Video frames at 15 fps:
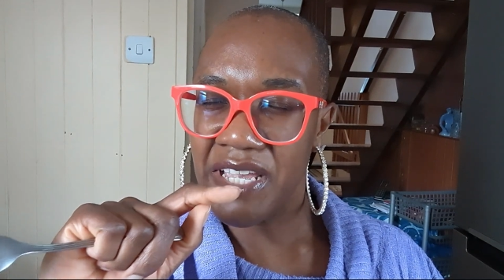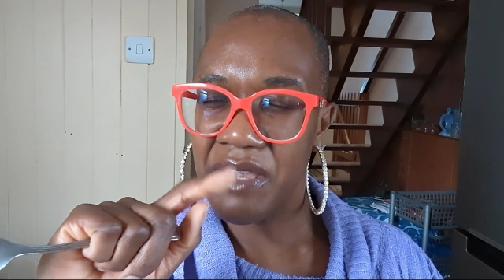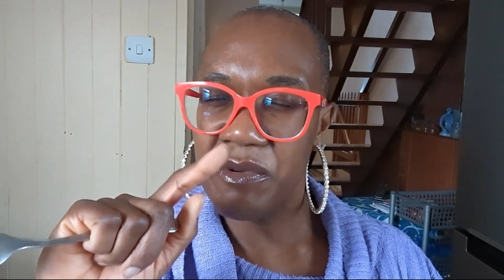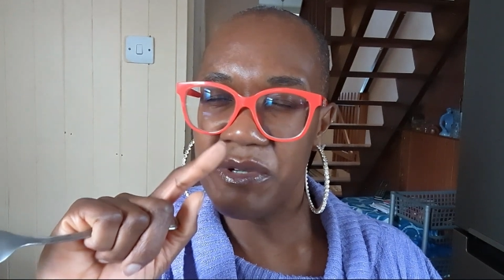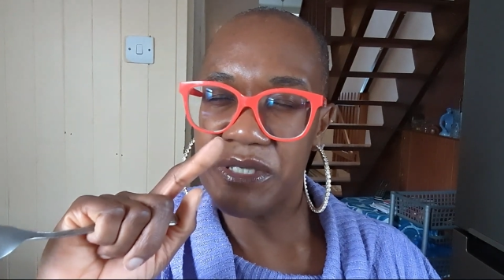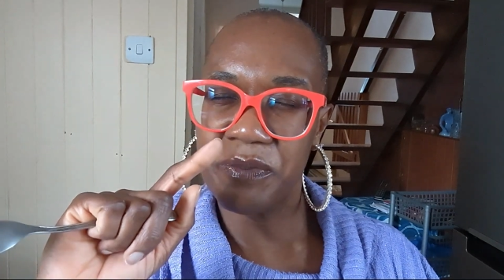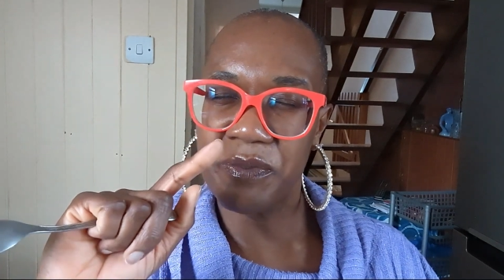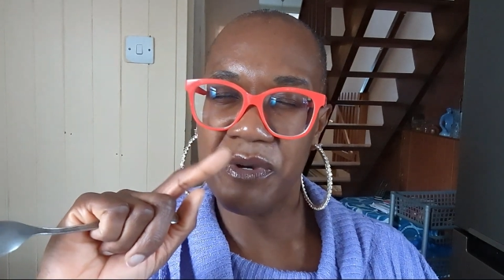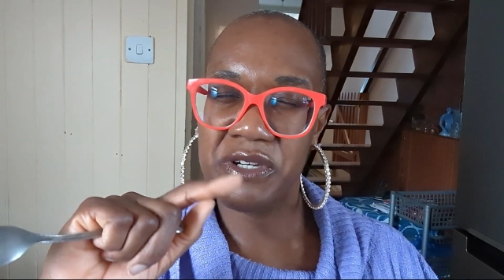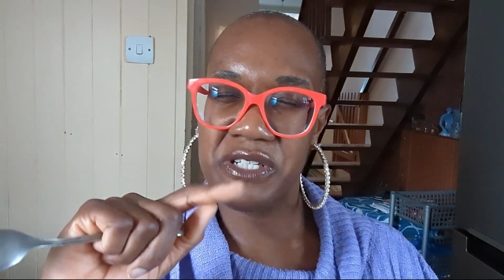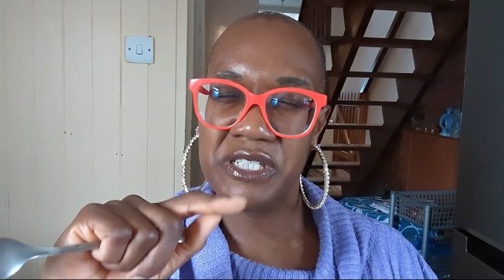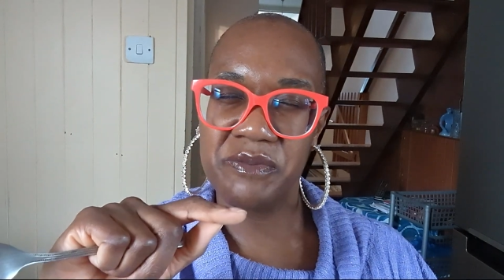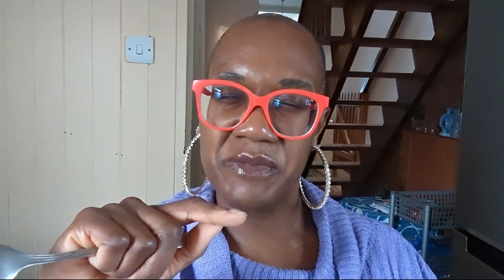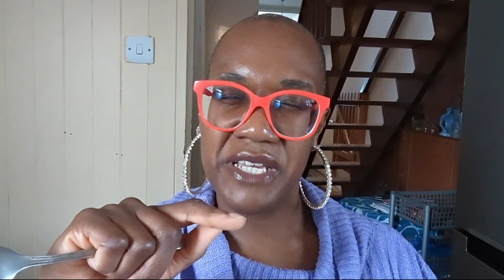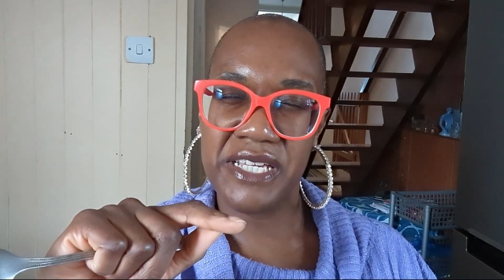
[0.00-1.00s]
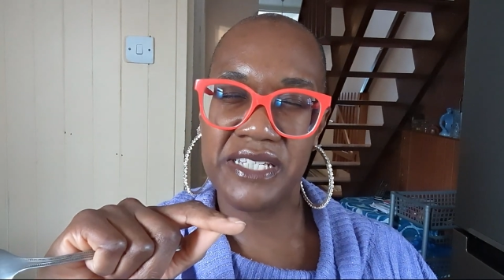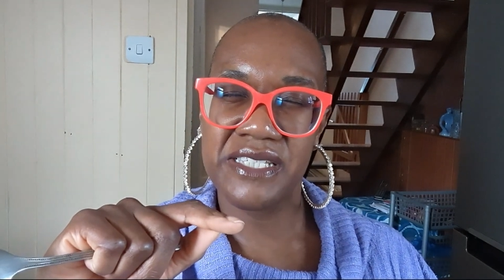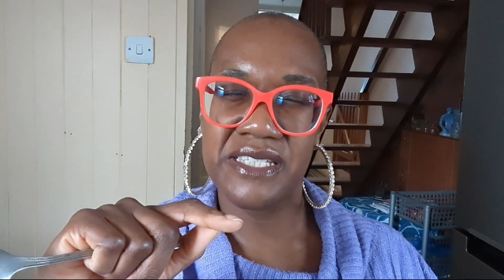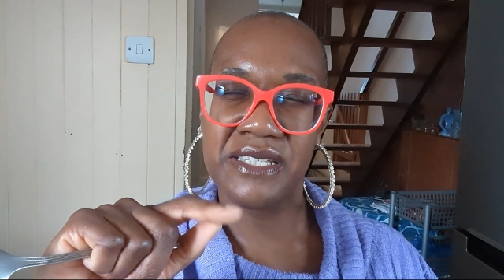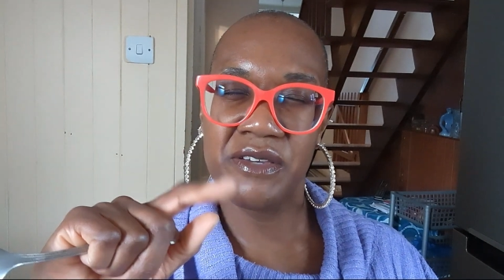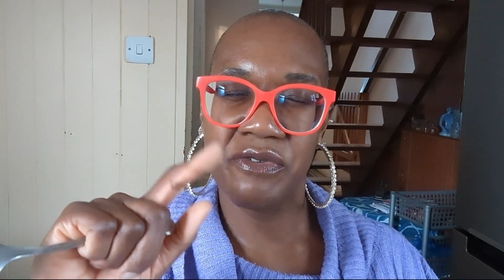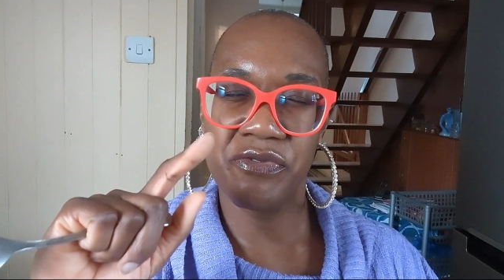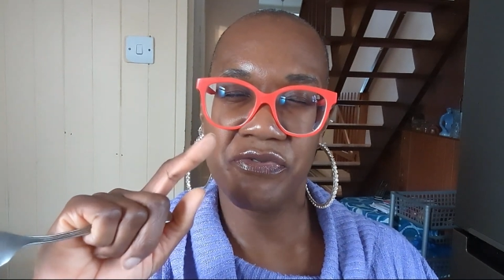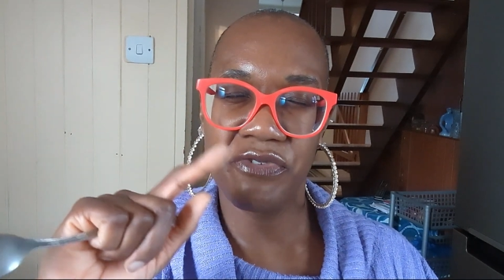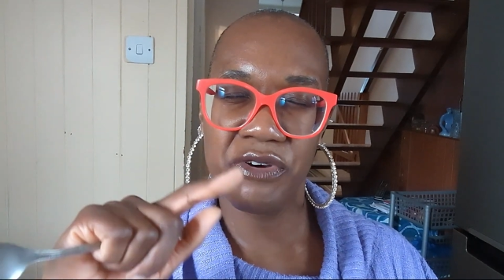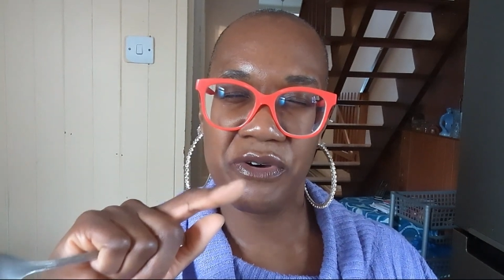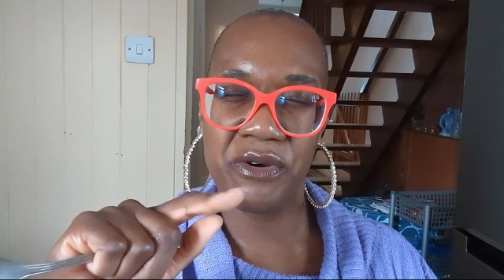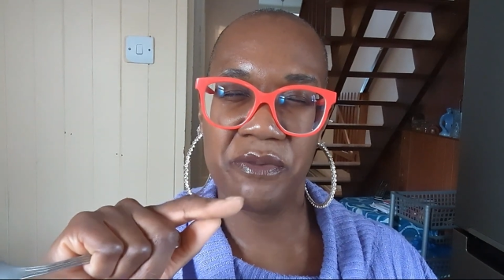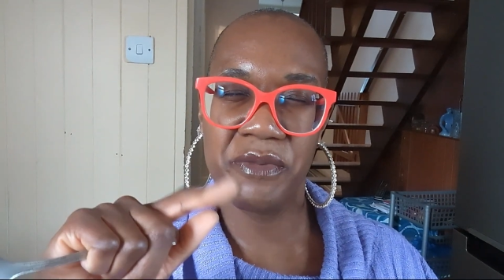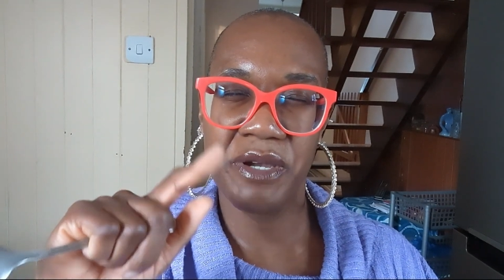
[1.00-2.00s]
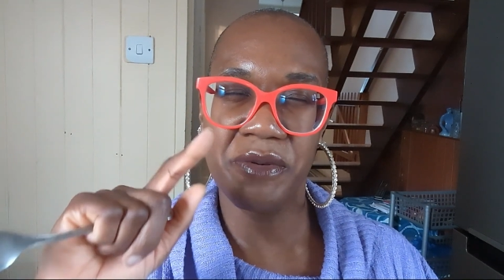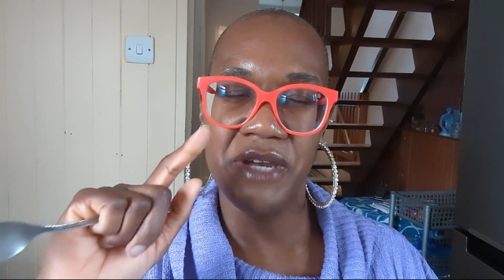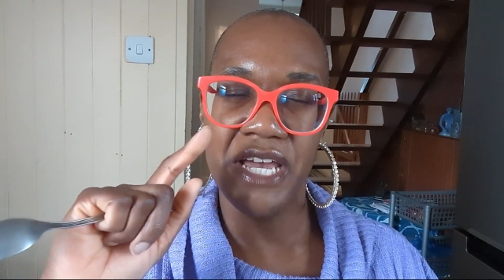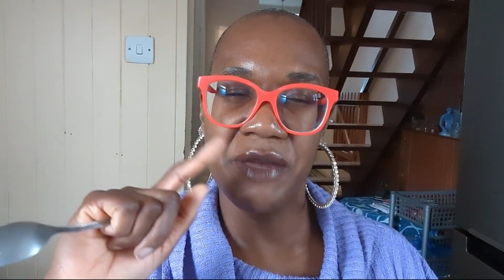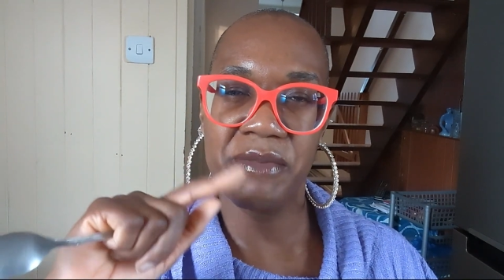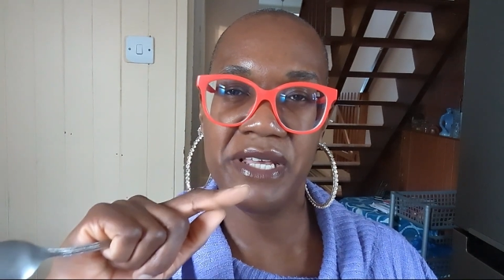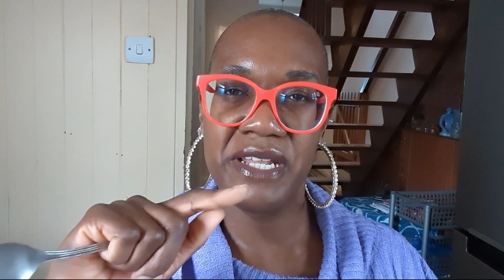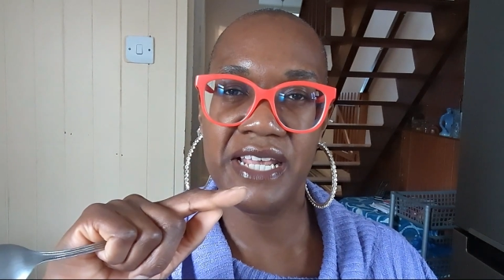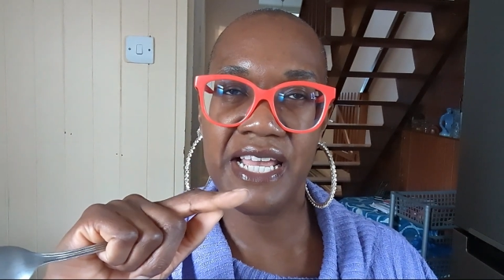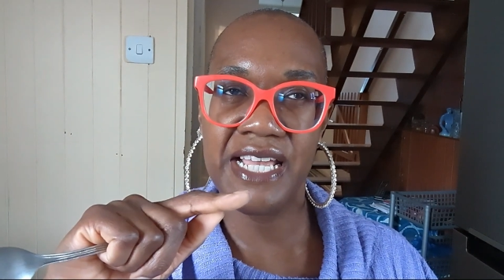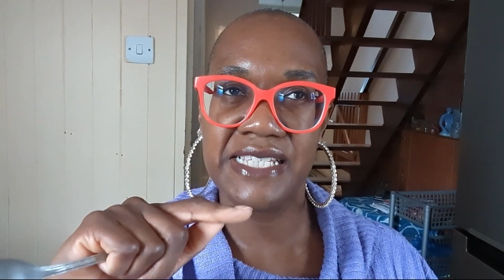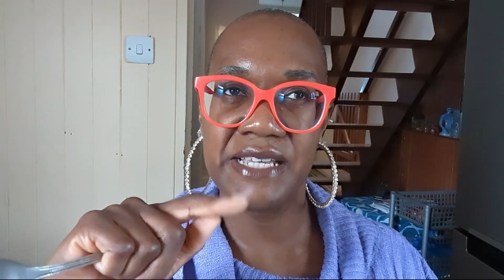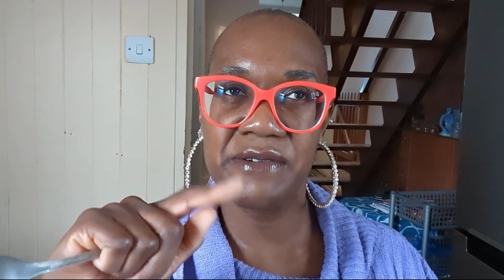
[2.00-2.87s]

was a box mix from M&S.